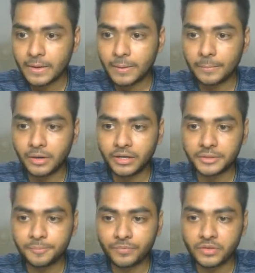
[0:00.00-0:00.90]
But
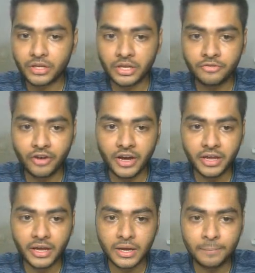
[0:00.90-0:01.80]
if I
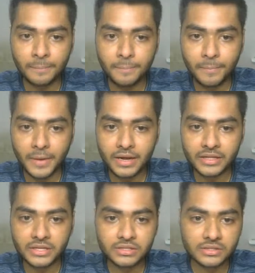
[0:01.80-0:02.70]
compare
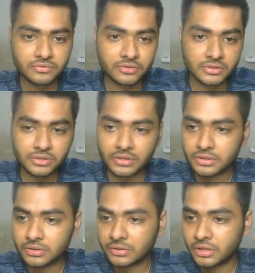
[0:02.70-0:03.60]
this,
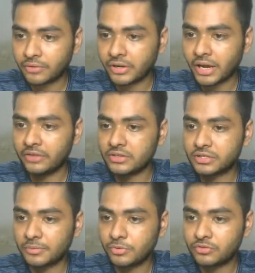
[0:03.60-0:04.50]
wait, I'll just
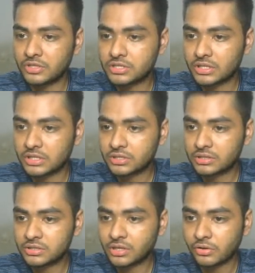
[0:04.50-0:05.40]
remove these things,
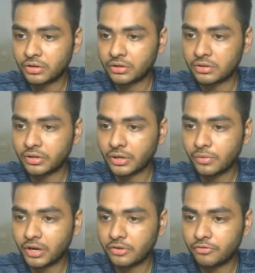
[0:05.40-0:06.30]
these are not
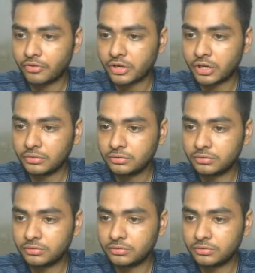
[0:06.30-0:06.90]
required for now.